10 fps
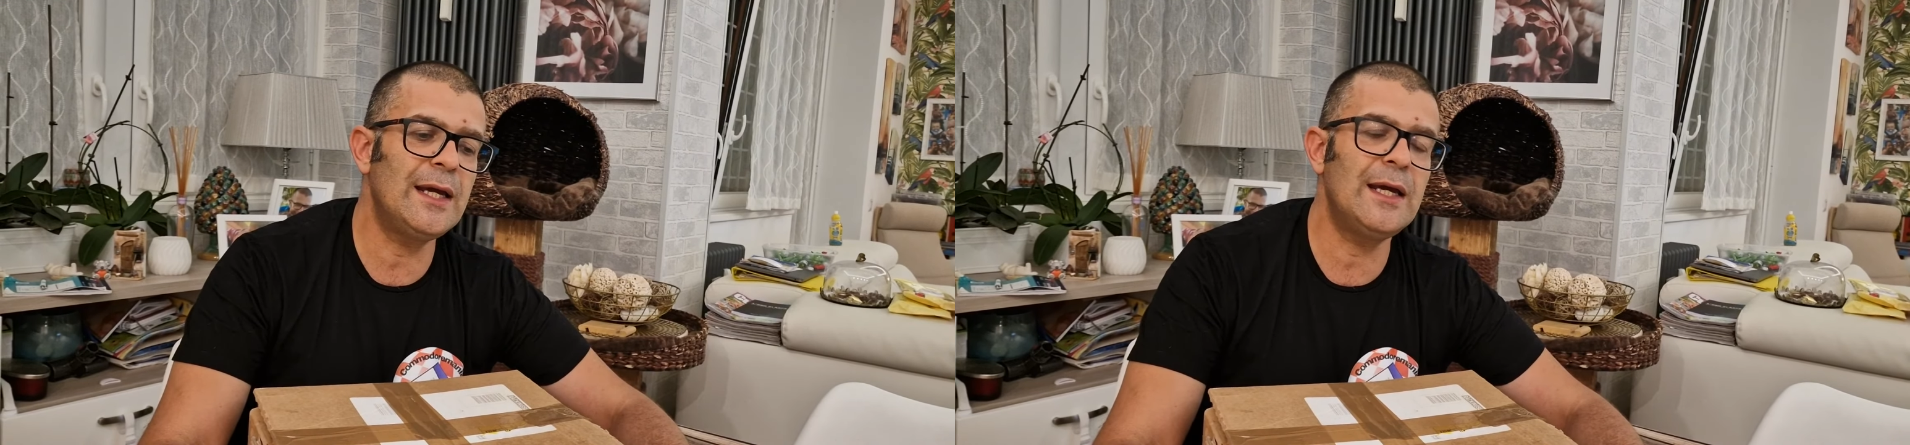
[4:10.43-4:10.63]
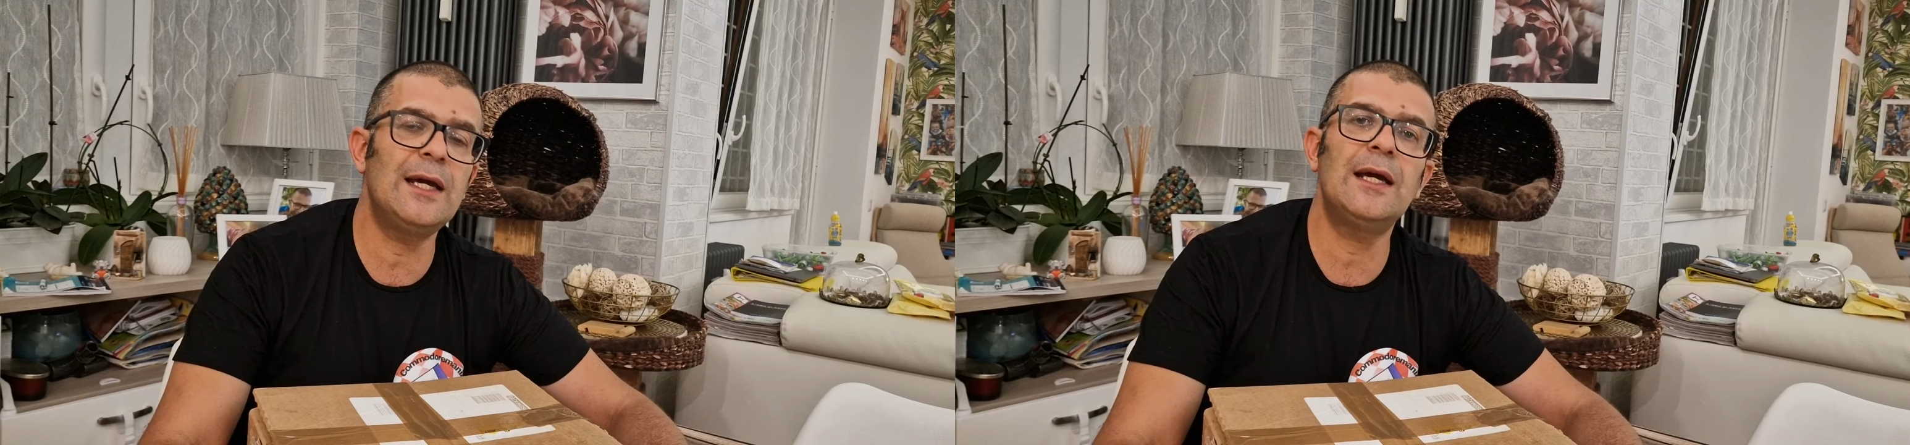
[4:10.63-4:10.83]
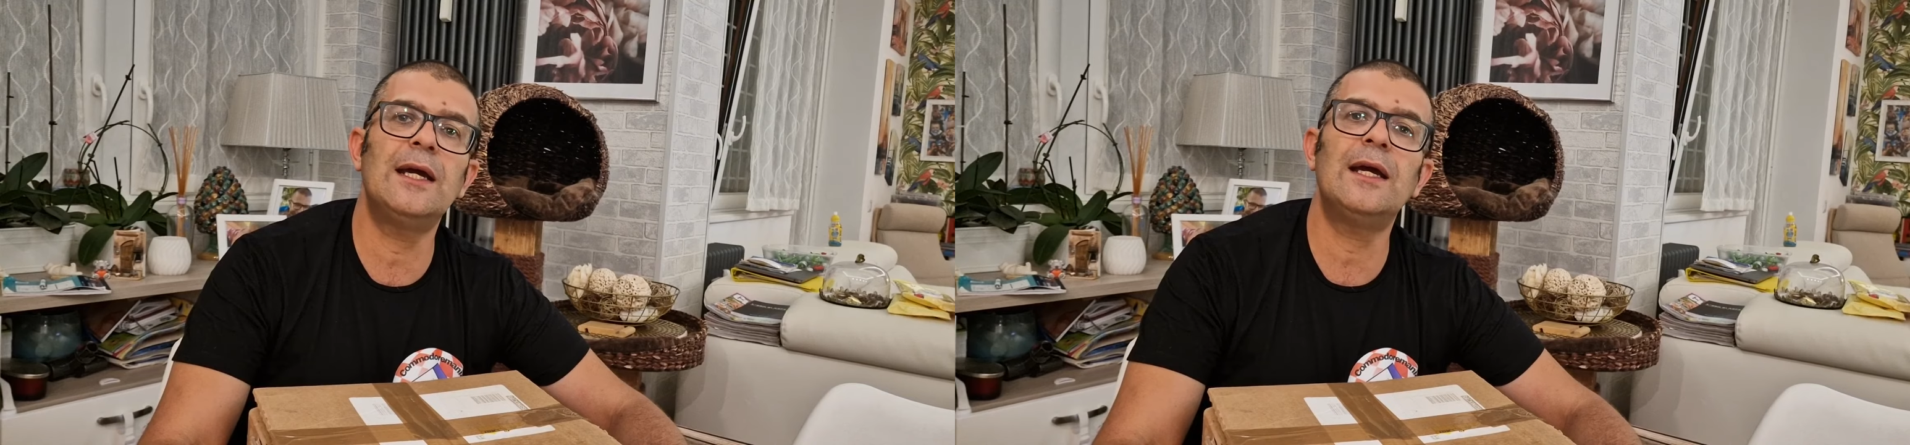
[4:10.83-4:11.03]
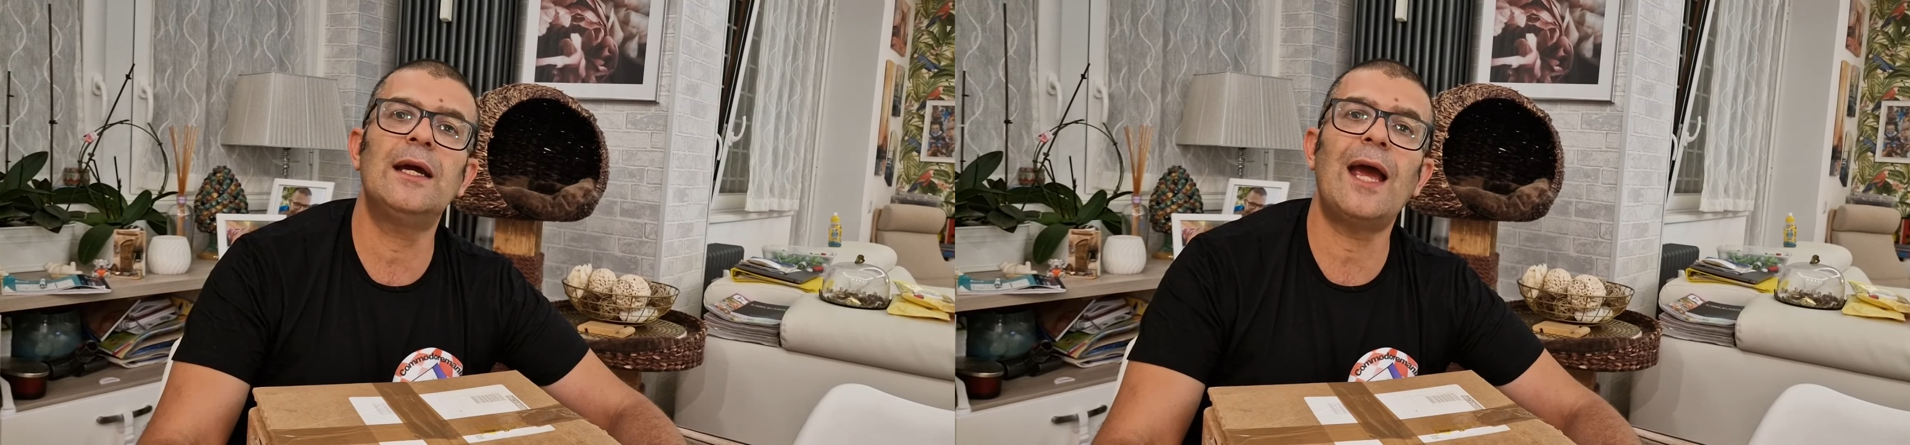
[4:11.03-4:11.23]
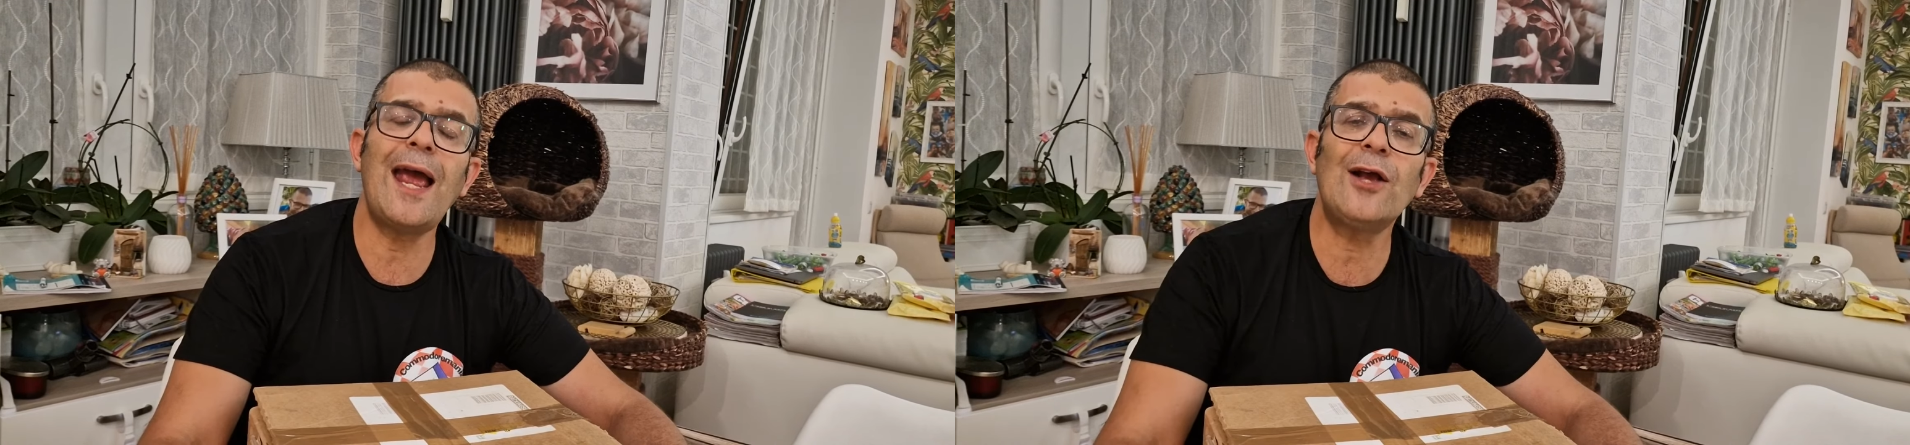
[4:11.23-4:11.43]
And yet
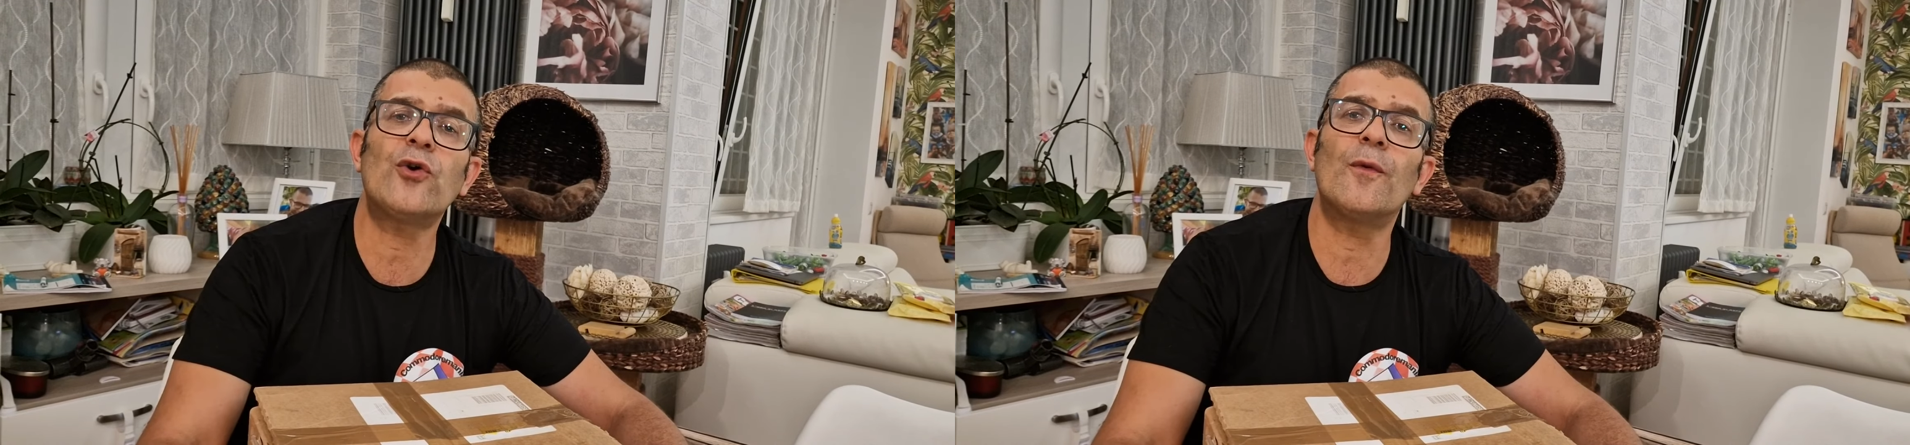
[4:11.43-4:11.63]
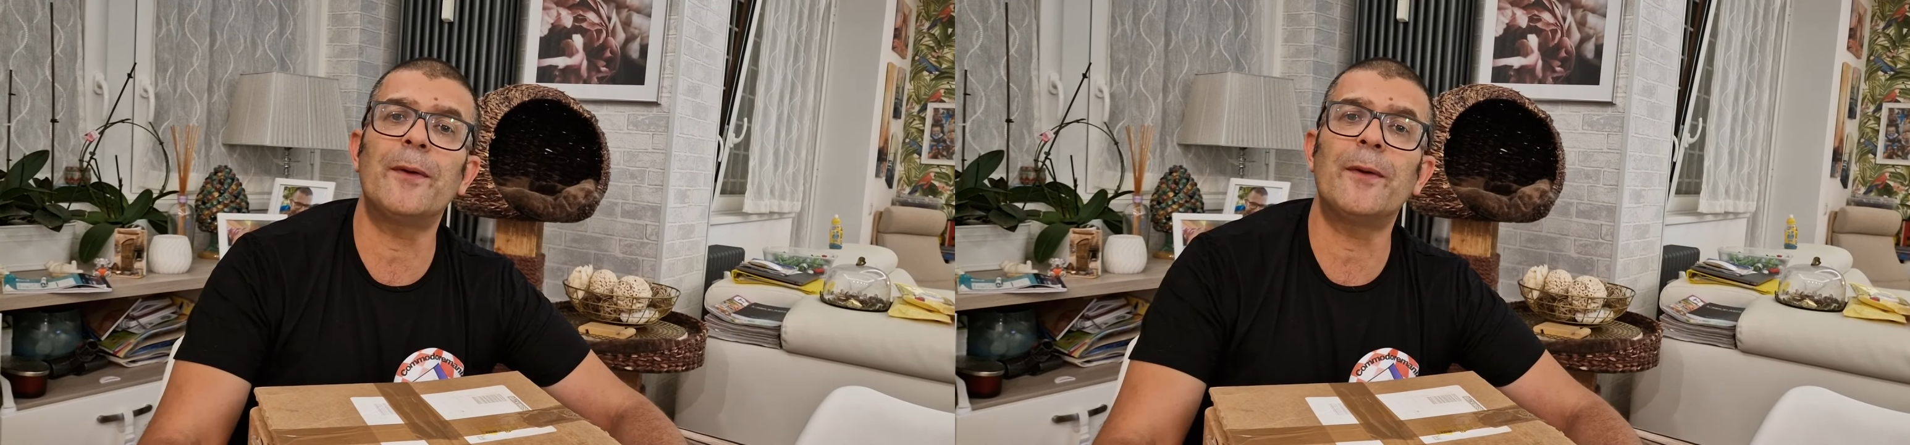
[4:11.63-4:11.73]
here it is